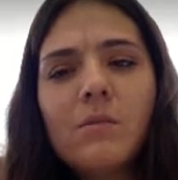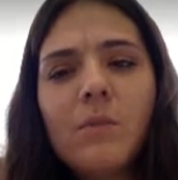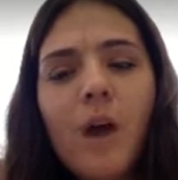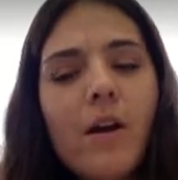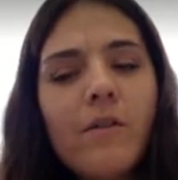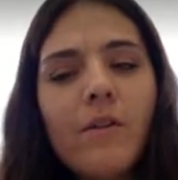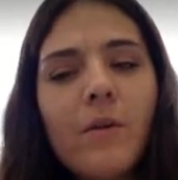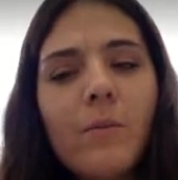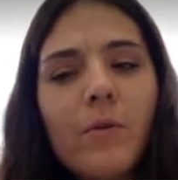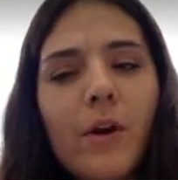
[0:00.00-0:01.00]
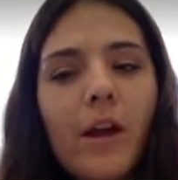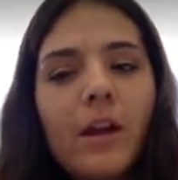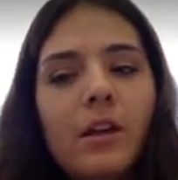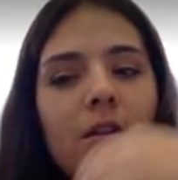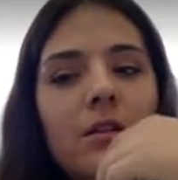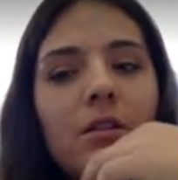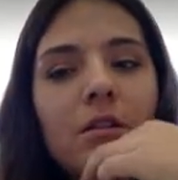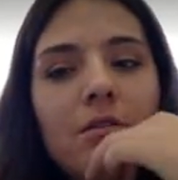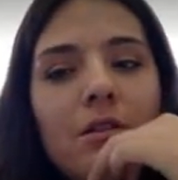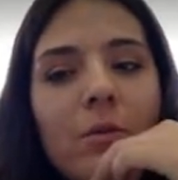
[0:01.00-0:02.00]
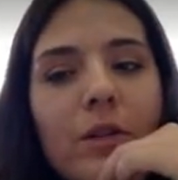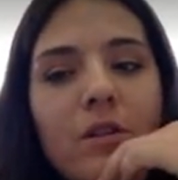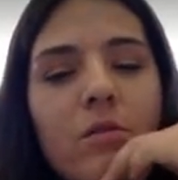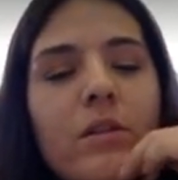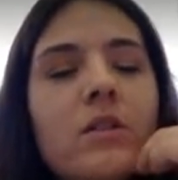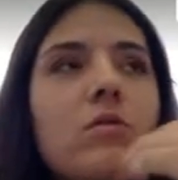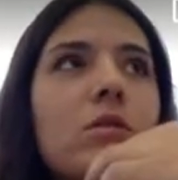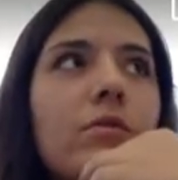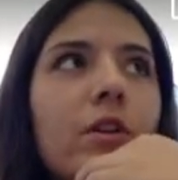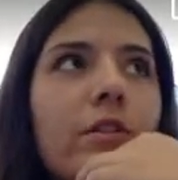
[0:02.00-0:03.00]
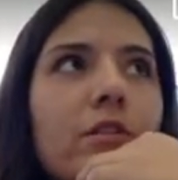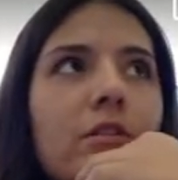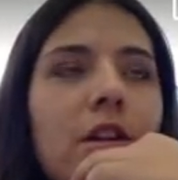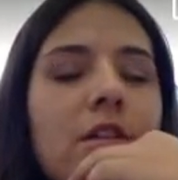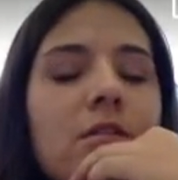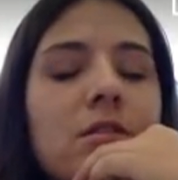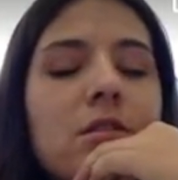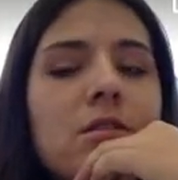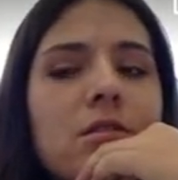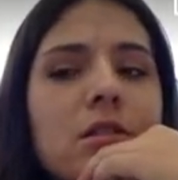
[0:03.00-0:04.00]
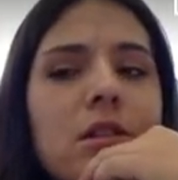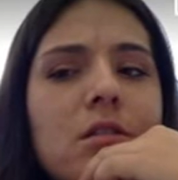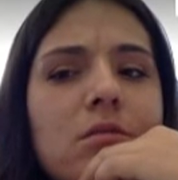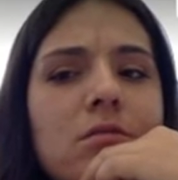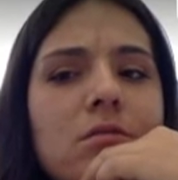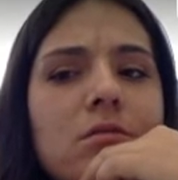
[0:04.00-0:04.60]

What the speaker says: part of our brain that we don't use for other things. Now,